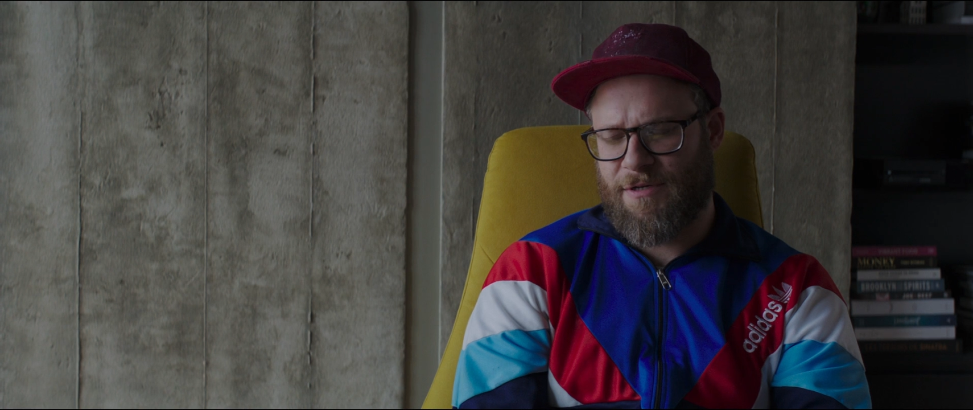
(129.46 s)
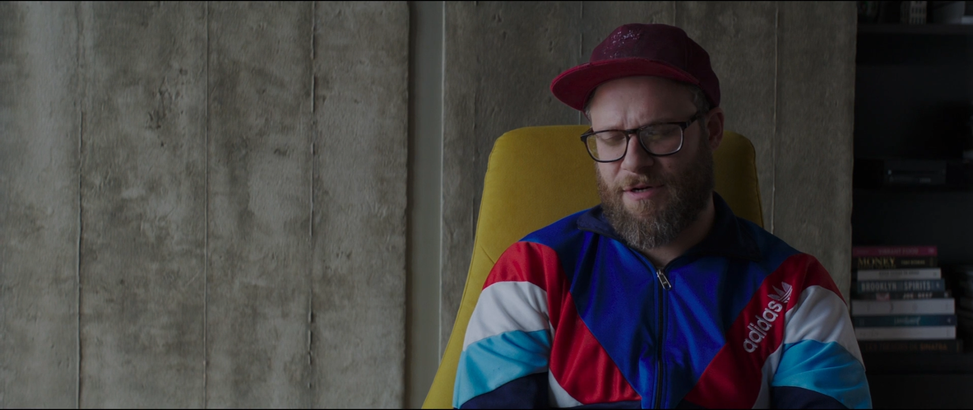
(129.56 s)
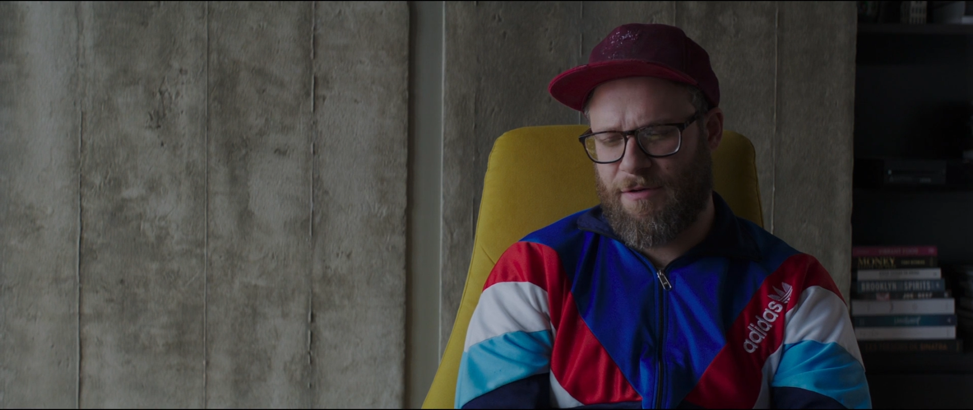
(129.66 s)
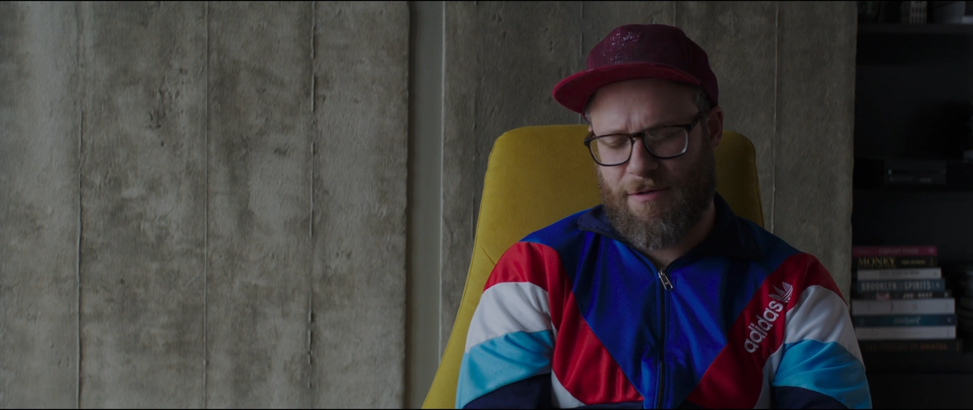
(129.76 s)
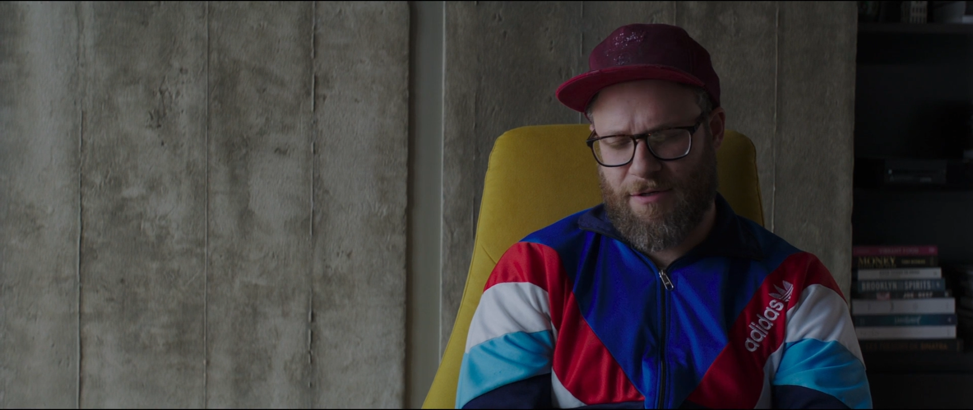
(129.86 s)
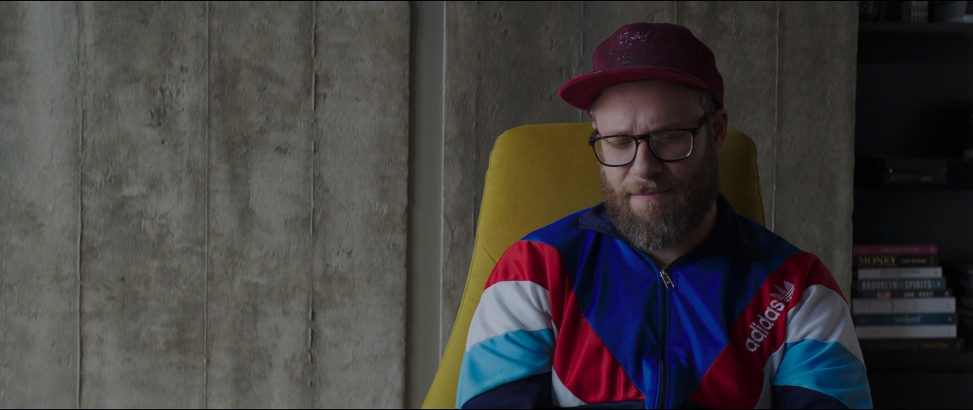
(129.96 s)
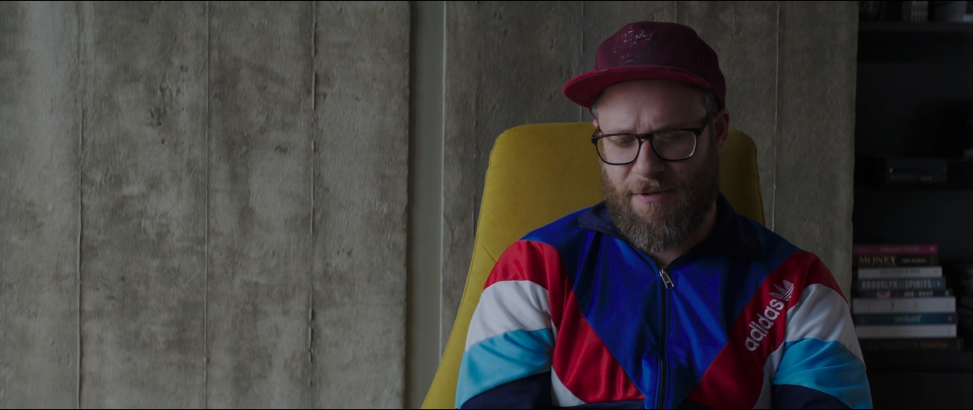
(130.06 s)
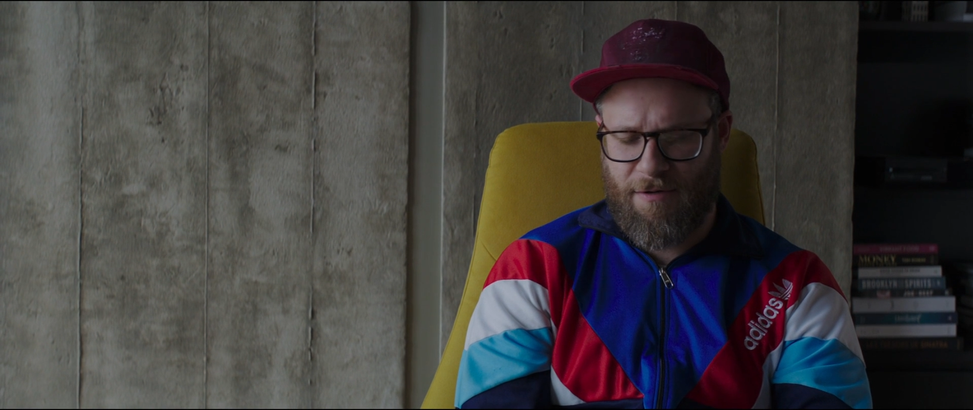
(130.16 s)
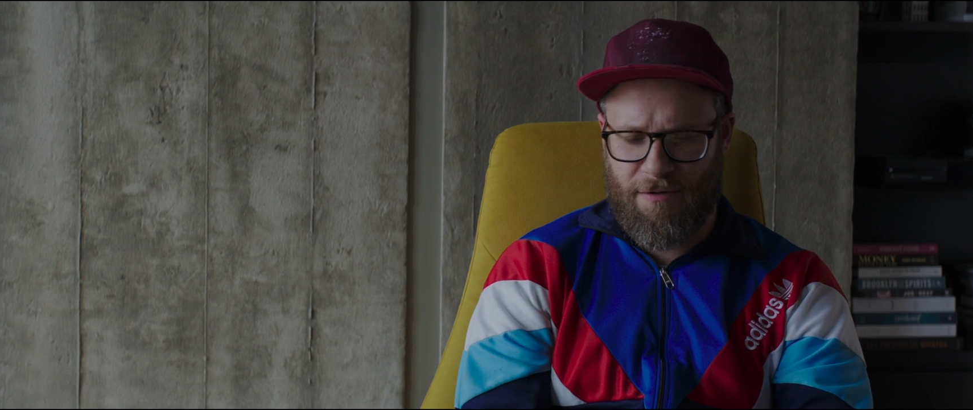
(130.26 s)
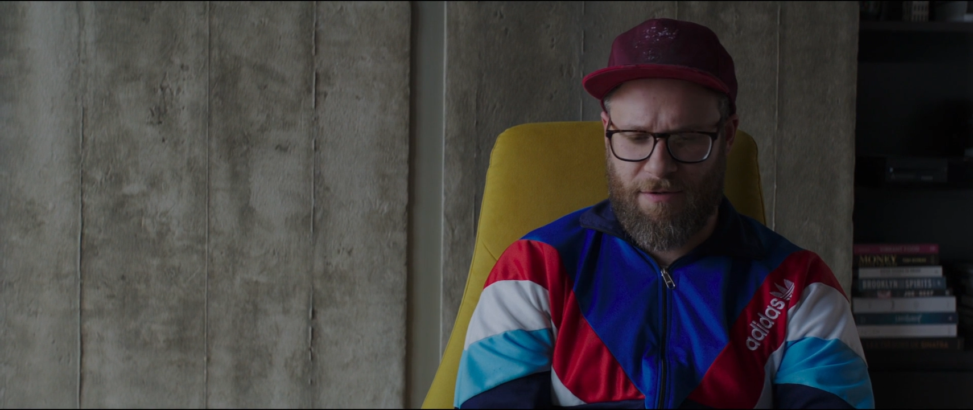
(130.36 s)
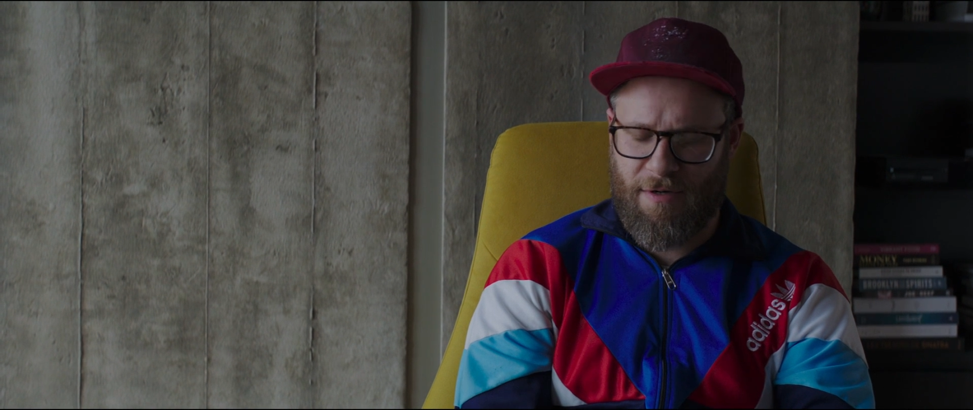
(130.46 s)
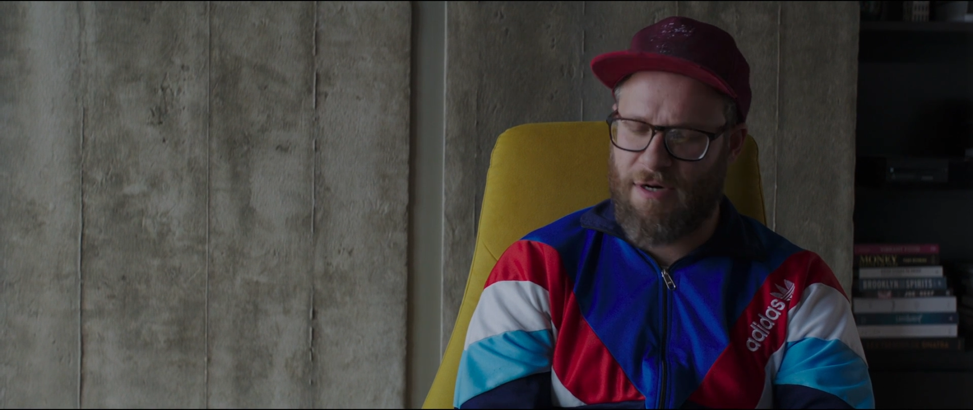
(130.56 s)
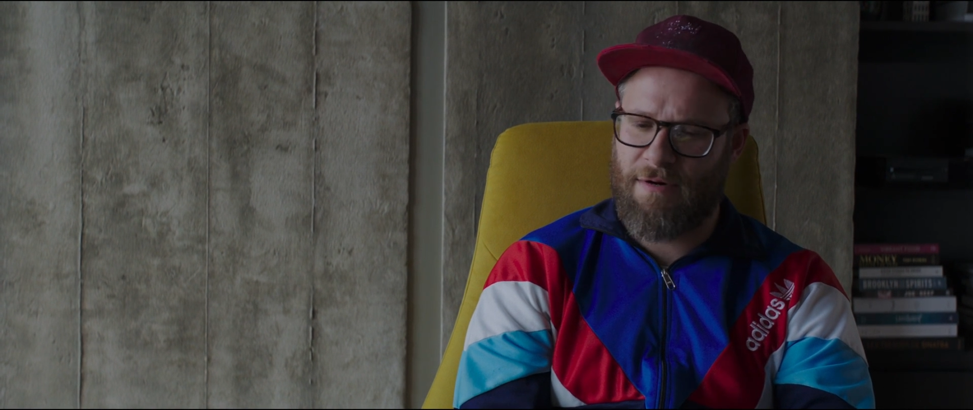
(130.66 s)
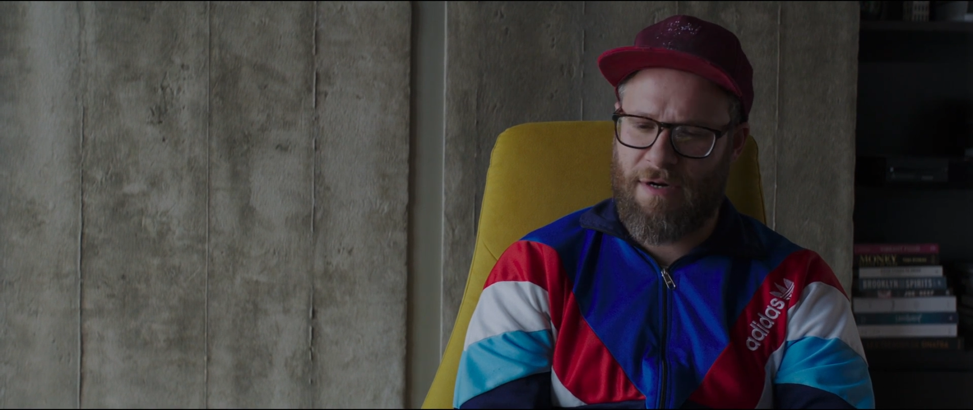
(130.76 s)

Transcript: sorry you couldn't be who you are